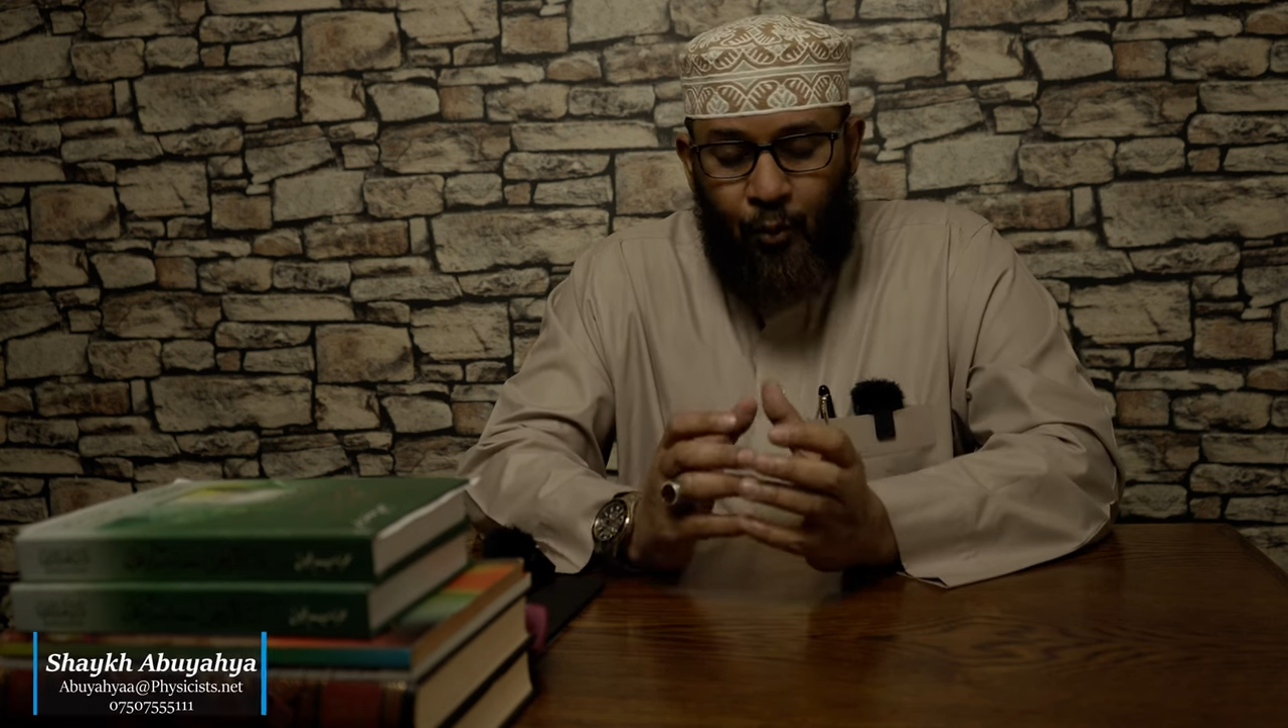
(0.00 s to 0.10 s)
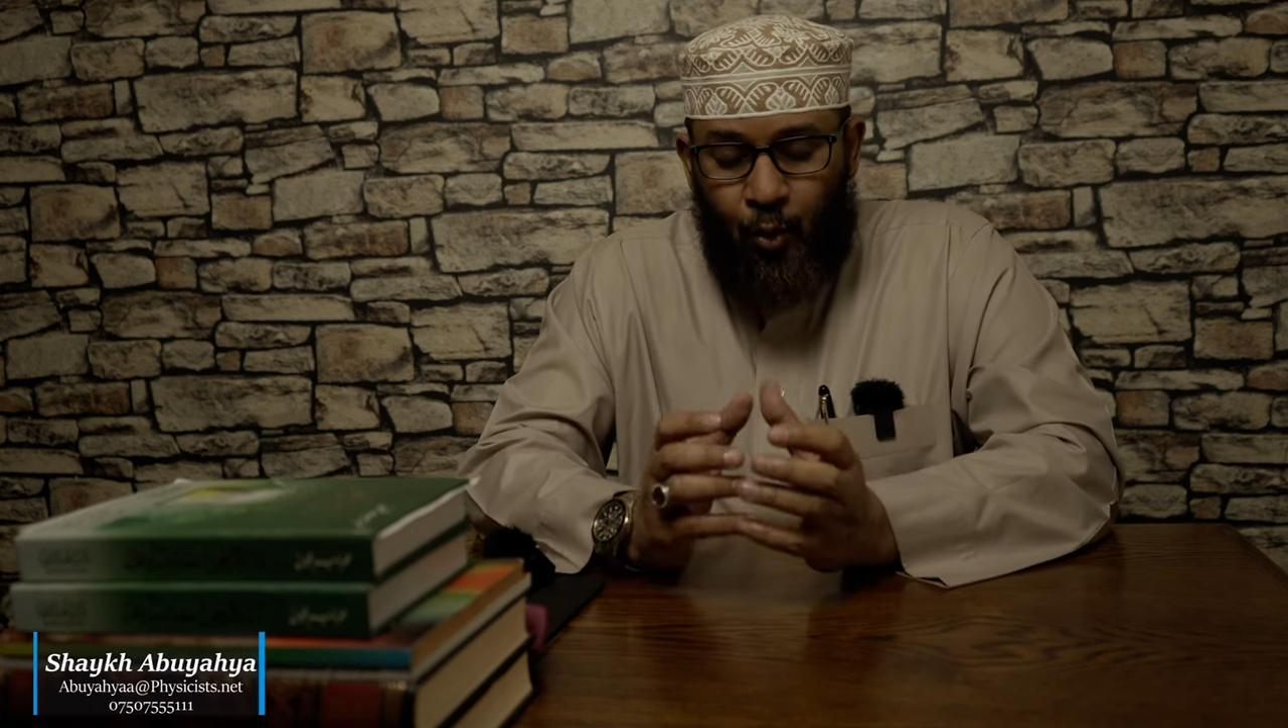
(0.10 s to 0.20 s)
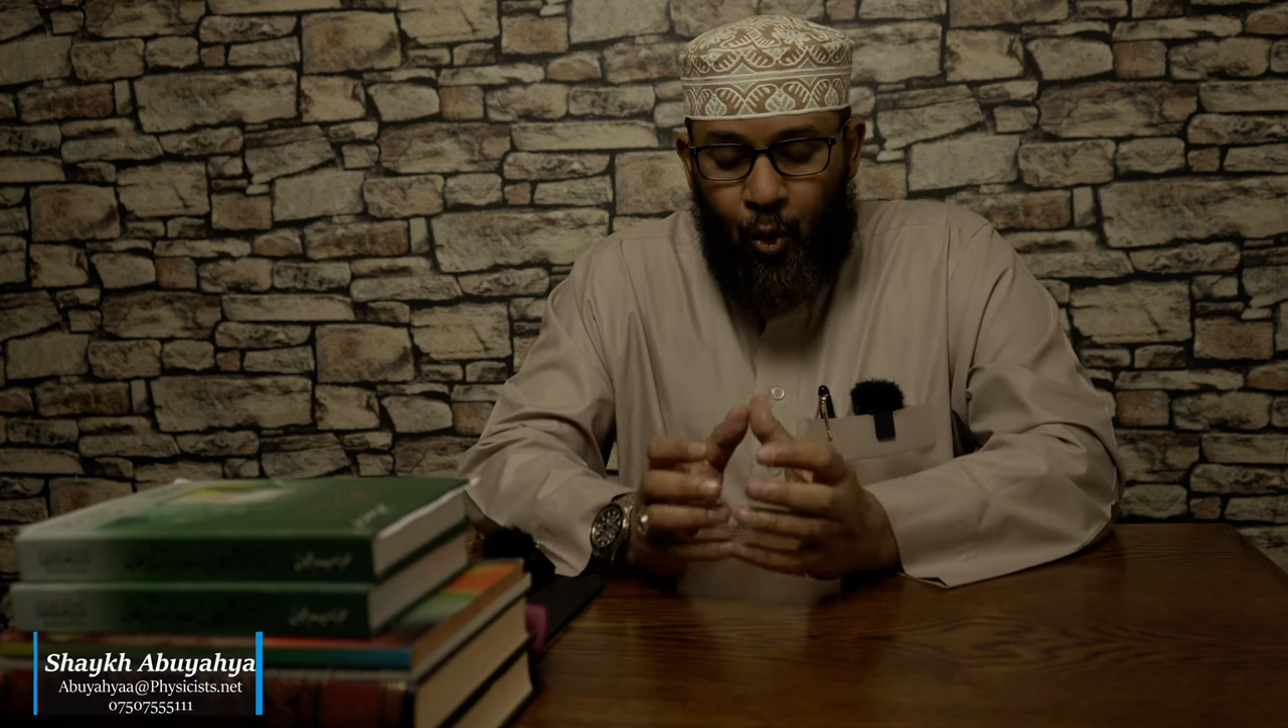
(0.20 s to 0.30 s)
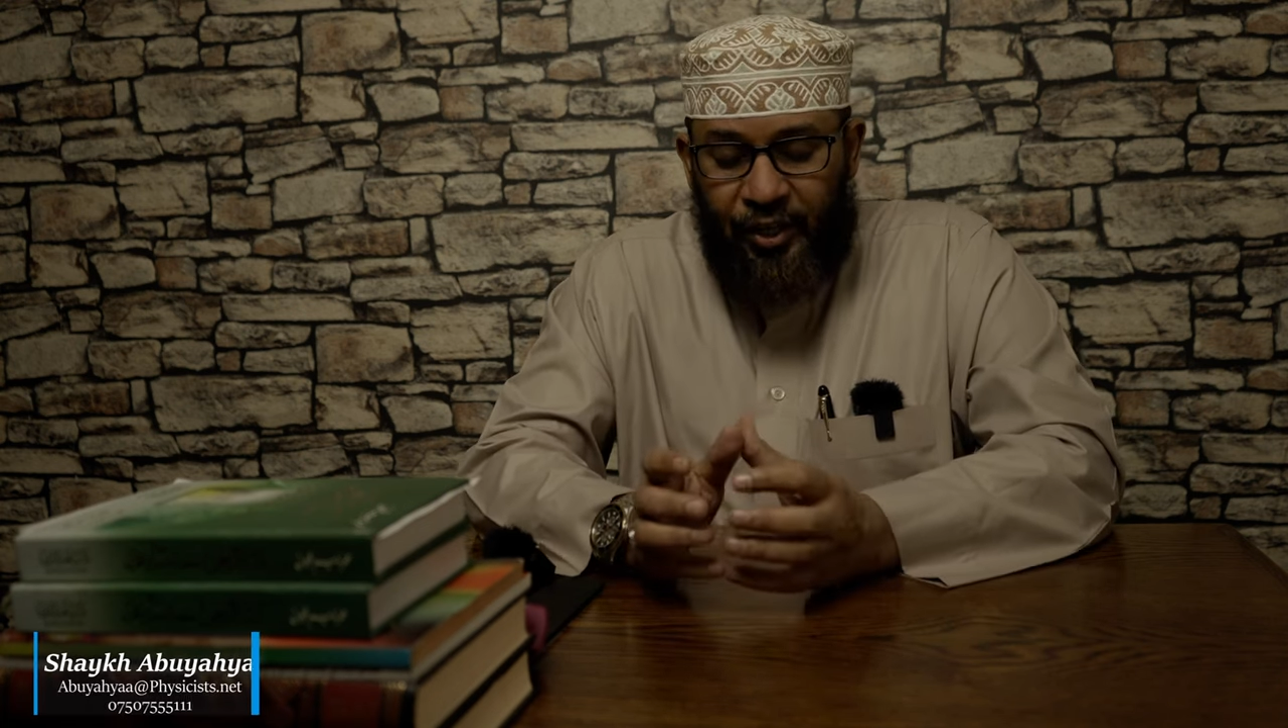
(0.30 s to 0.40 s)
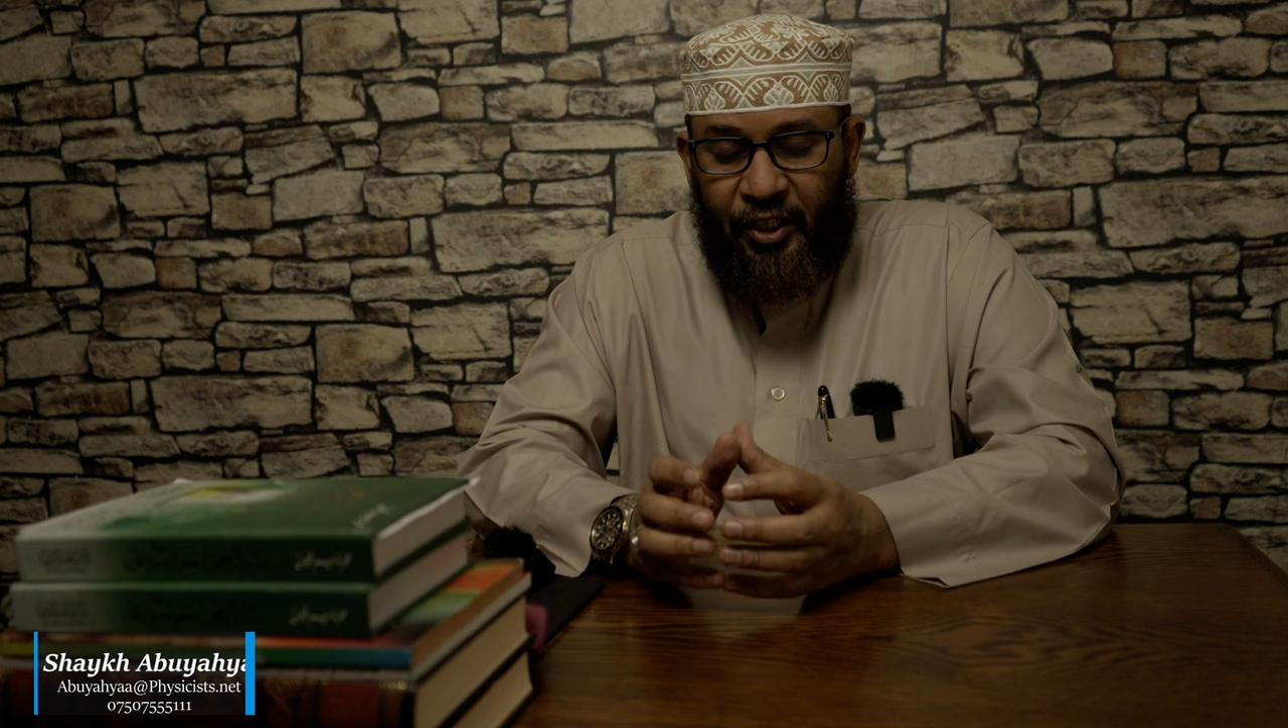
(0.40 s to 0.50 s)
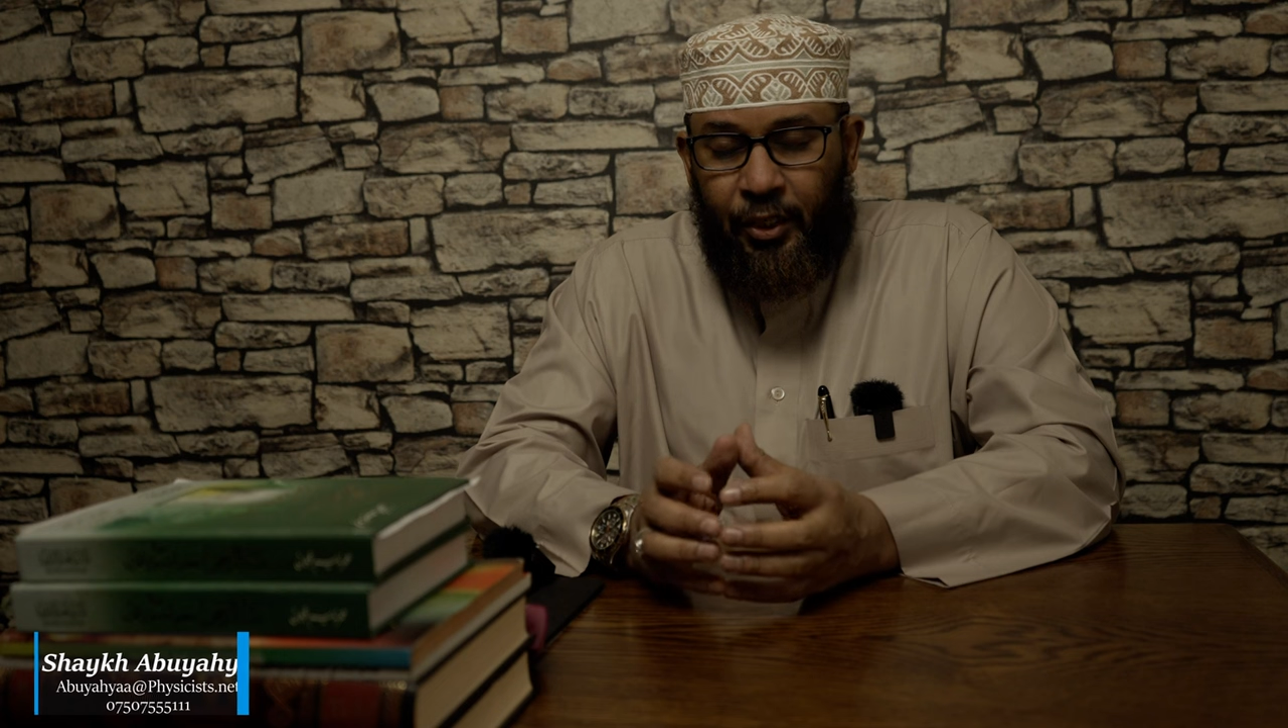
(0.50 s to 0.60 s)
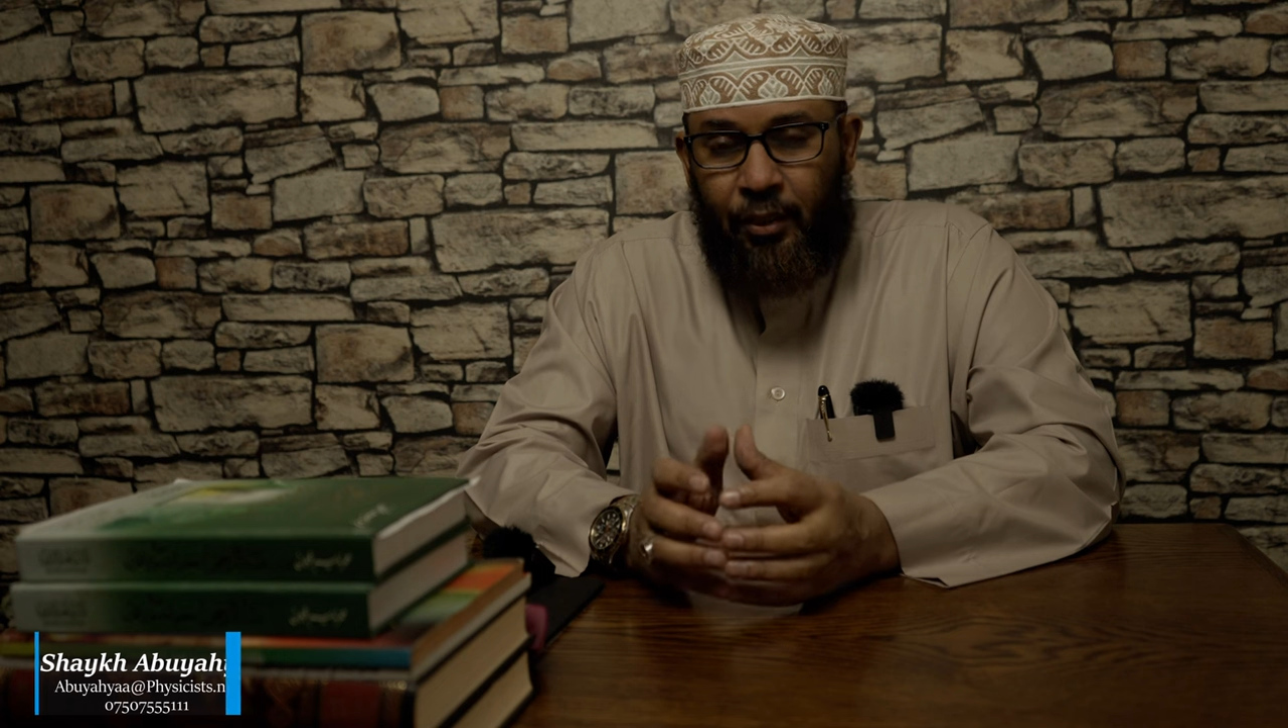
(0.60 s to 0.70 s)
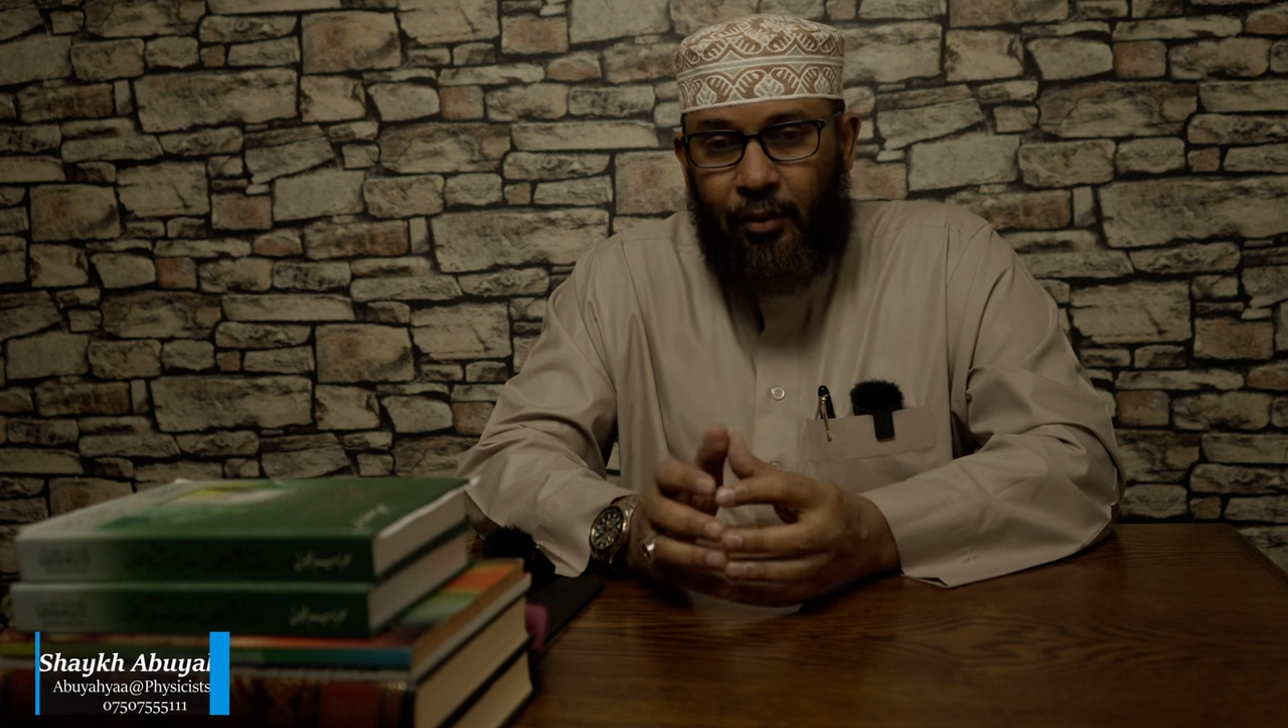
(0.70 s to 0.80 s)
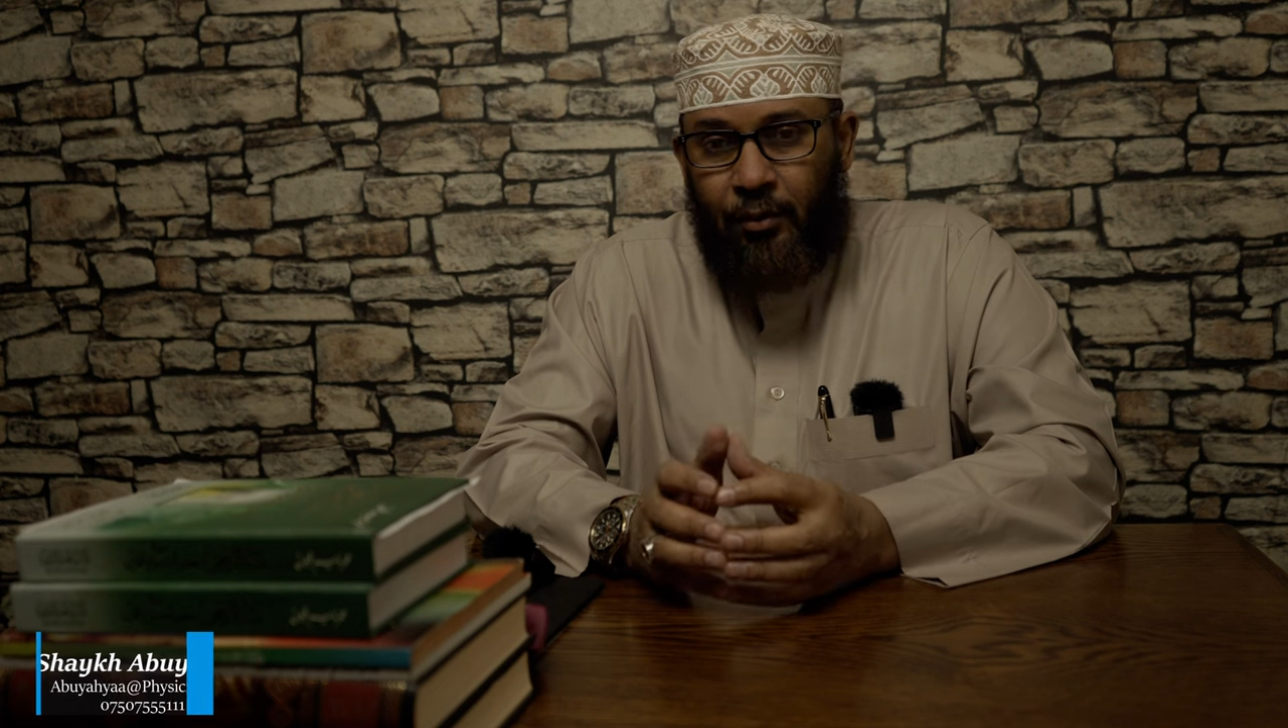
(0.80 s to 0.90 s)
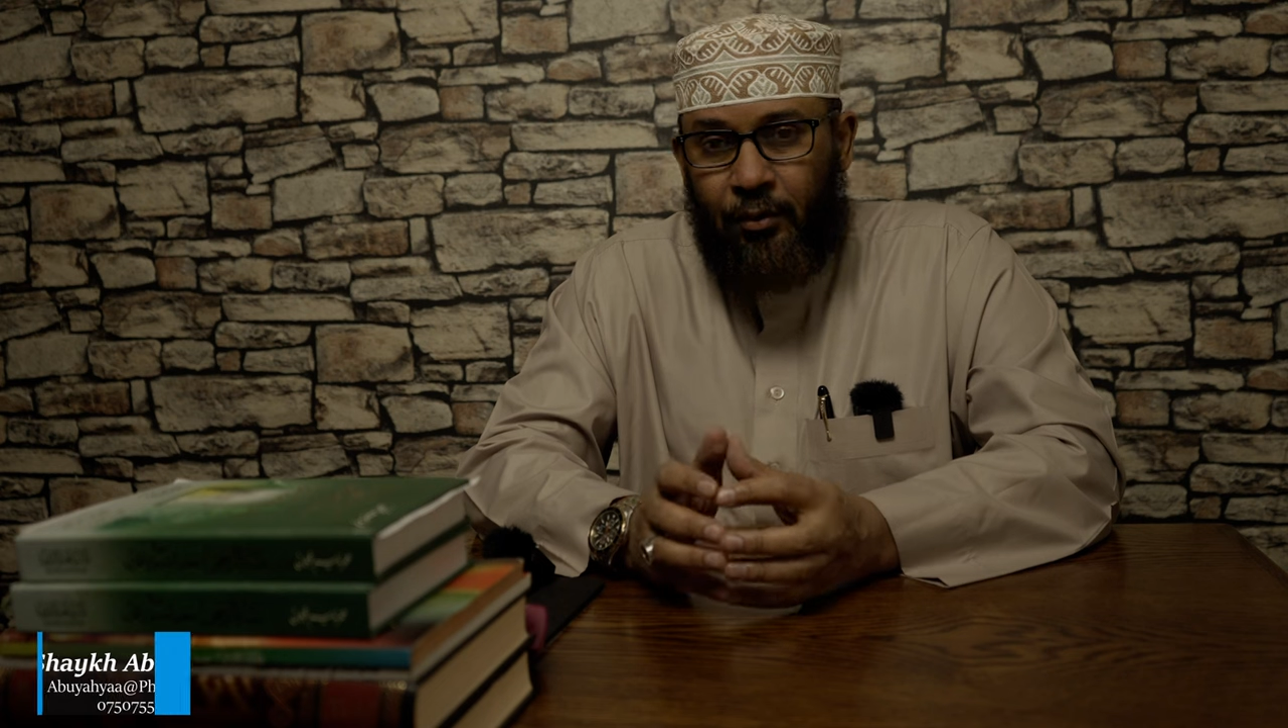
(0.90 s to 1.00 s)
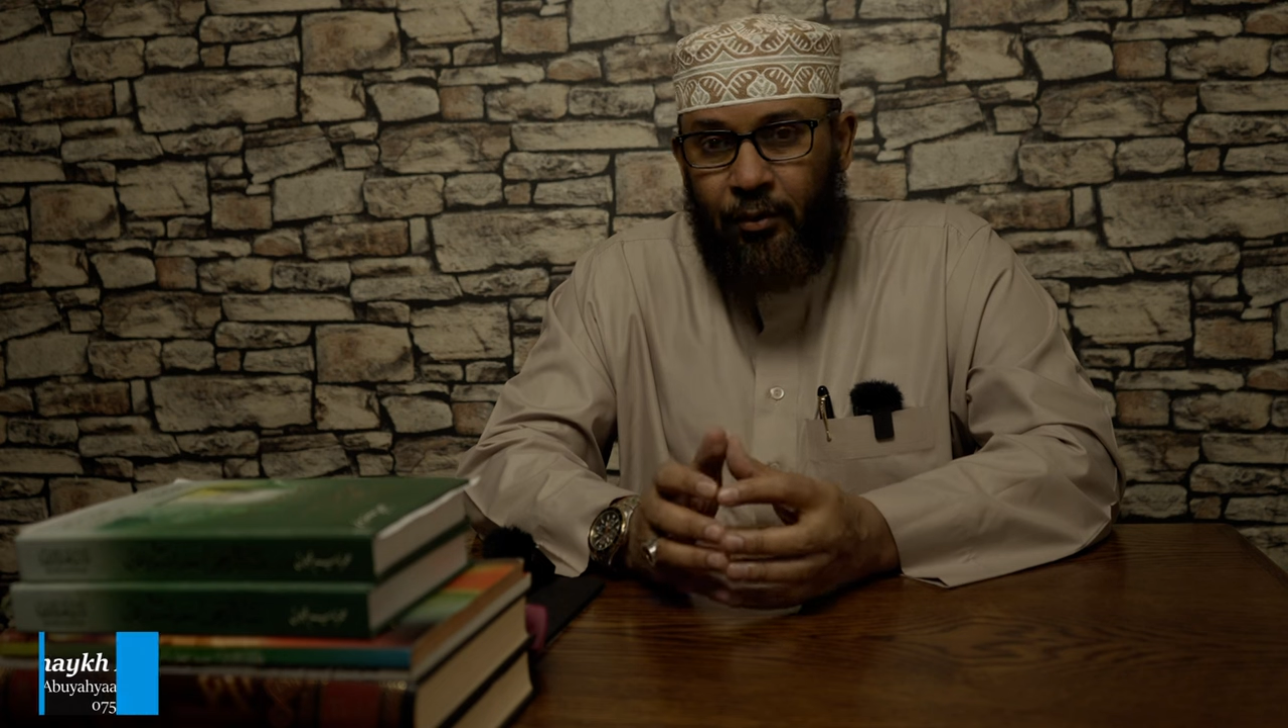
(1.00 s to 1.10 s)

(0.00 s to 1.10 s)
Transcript: question.